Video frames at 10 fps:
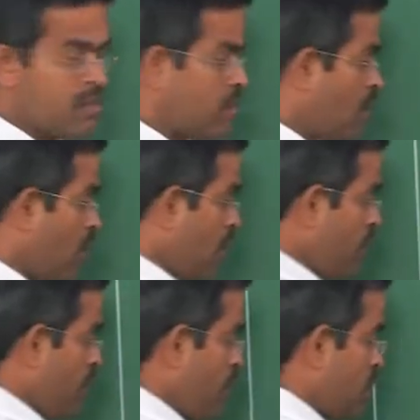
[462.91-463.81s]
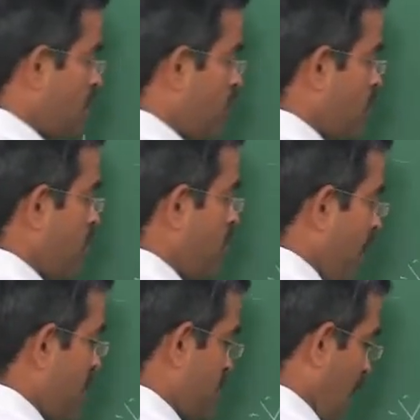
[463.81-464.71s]
the column members have to be
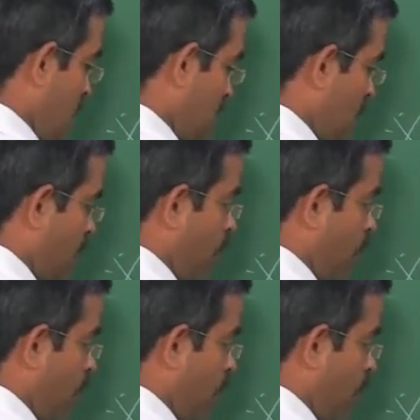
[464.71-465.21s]
wait until the